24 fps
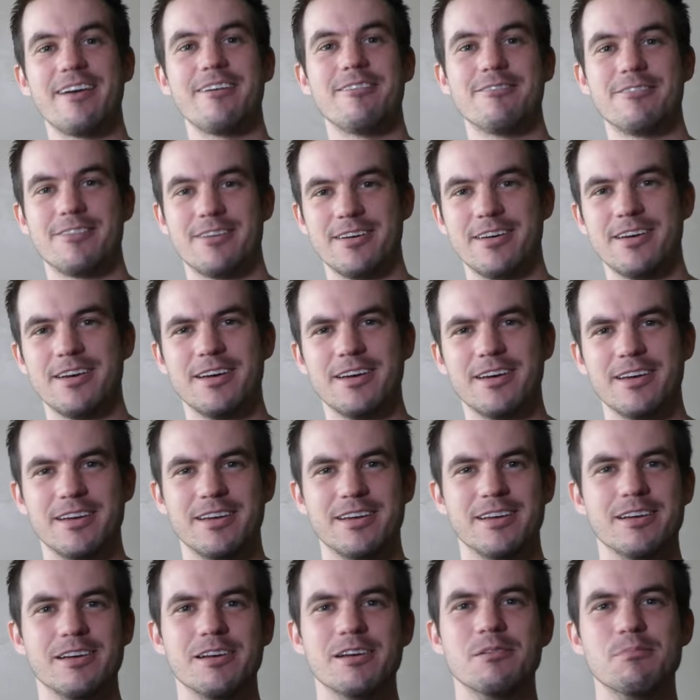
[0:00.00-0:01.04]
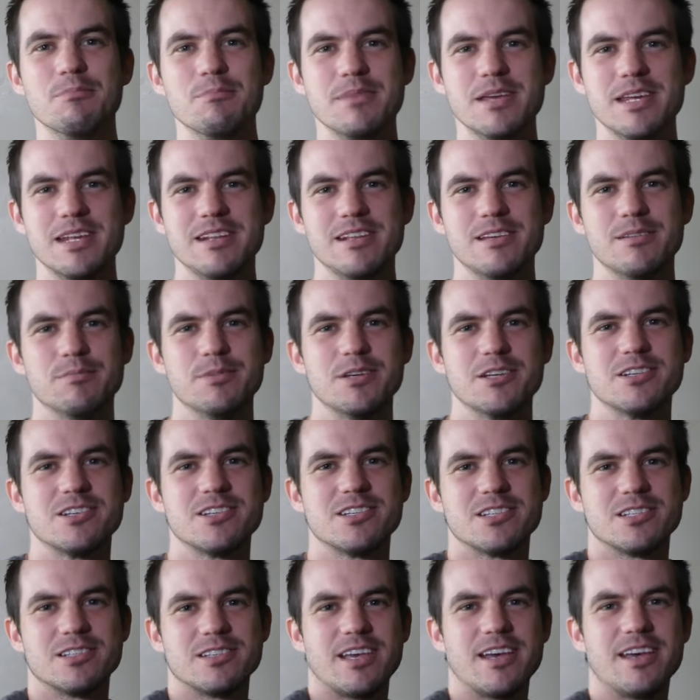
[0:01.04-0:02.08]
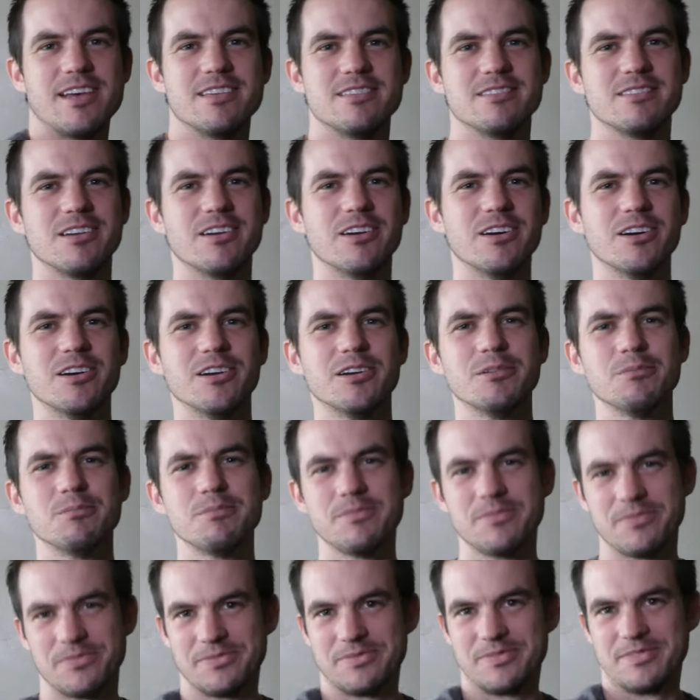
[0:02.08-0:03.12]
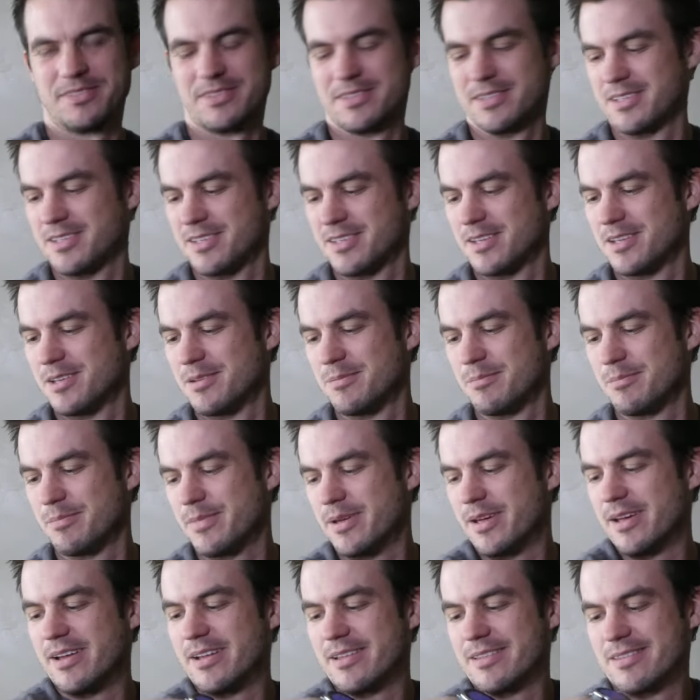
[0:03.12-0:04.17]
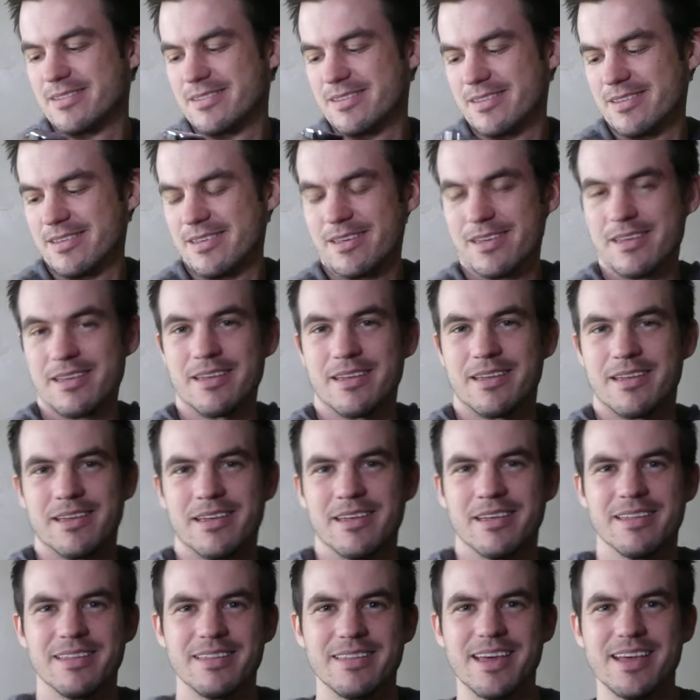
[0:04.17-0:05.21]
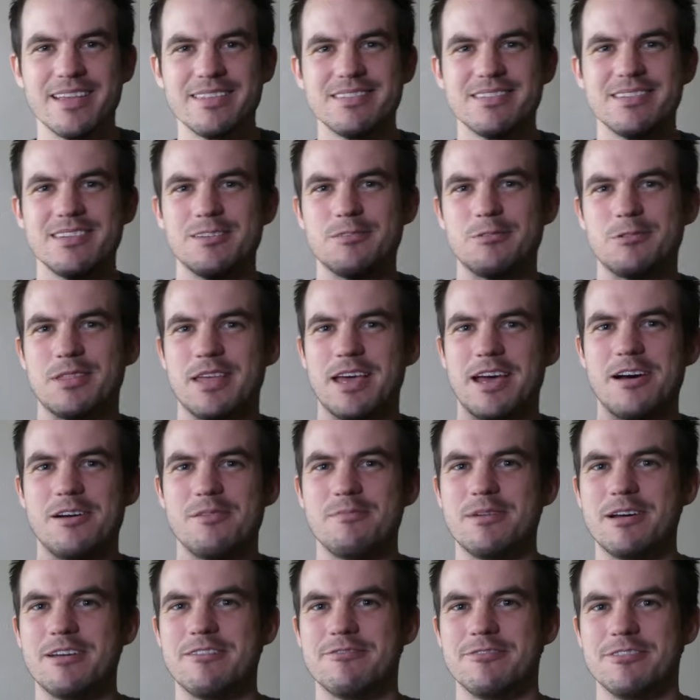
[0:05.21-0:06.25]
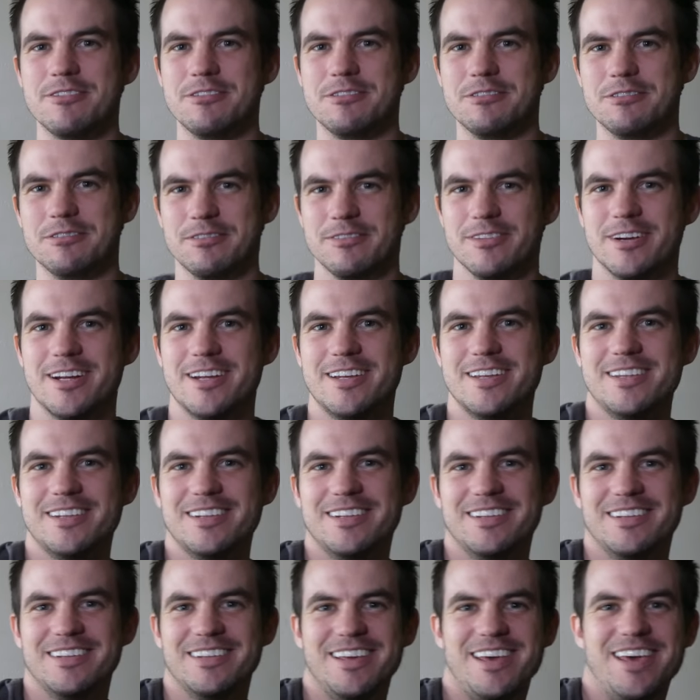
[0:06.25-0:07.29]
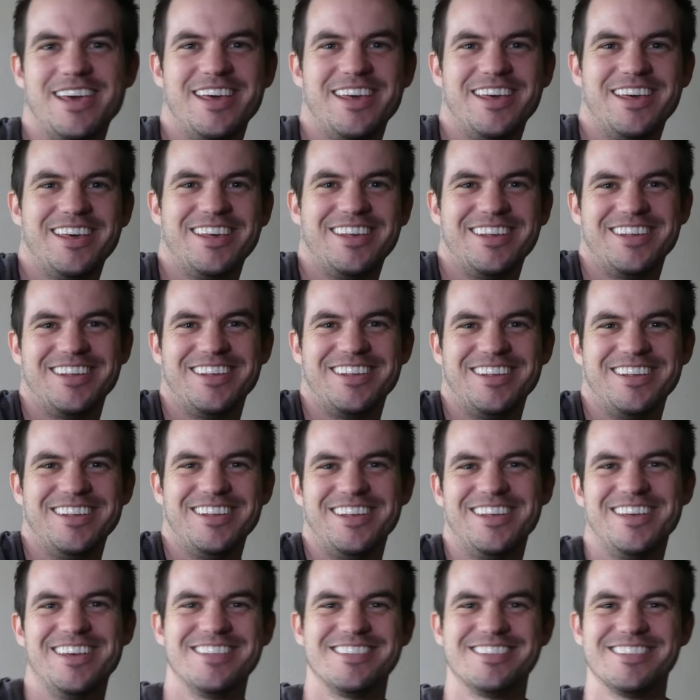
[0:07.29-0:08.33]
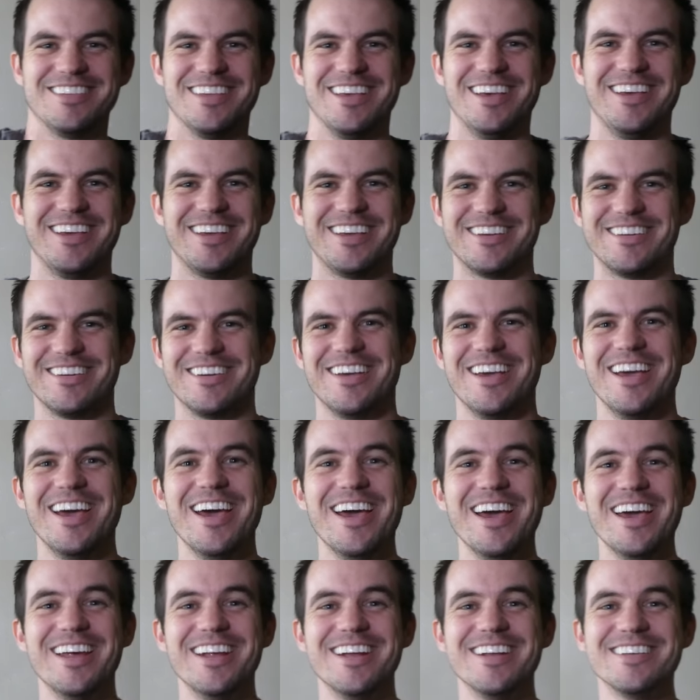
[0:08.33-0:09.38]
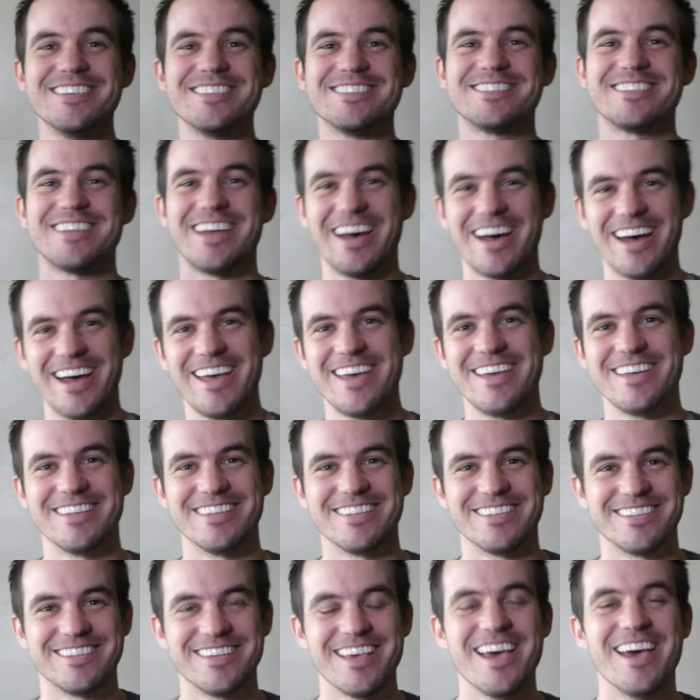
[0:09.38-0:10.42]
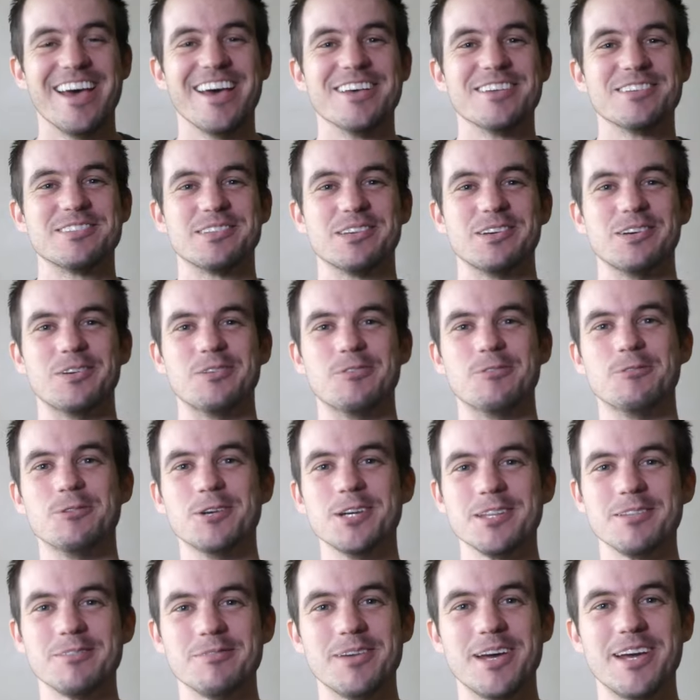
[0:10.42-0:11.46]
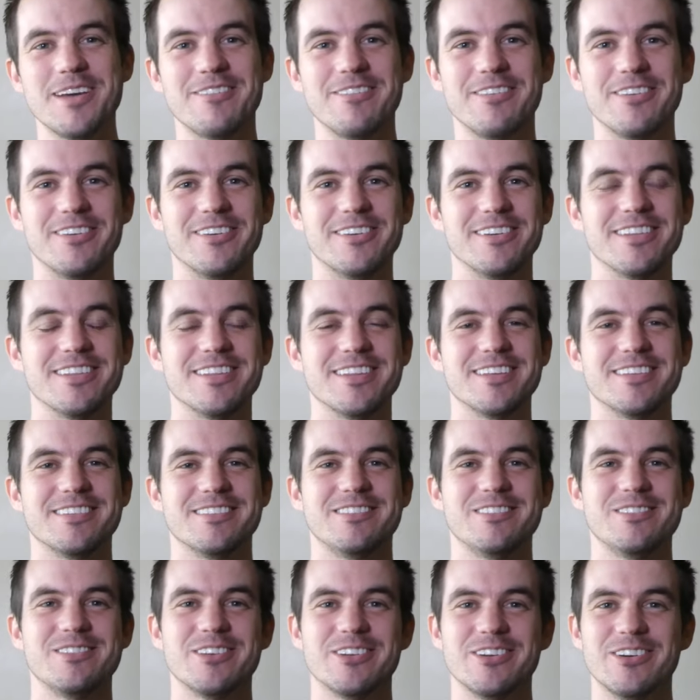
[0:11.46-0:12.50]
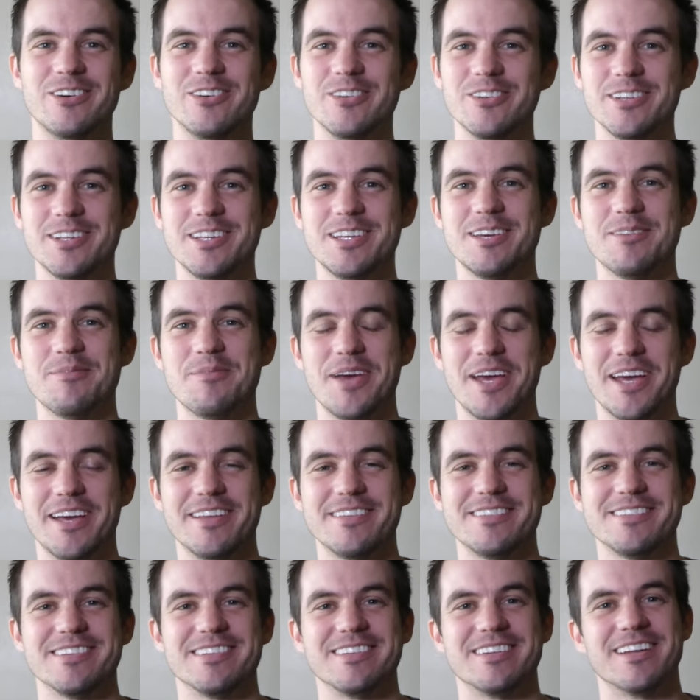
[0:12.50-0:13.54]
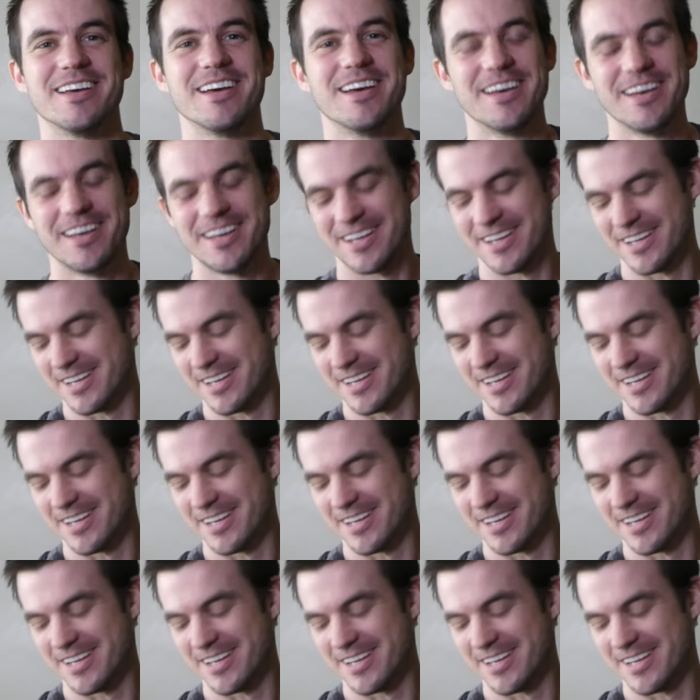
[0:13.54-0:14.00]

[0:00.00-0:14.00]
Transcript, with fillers: have a medium-ish size arm, but that's it without my phone, right? It's like, it is tight. So with my phone in this, you can only imagine.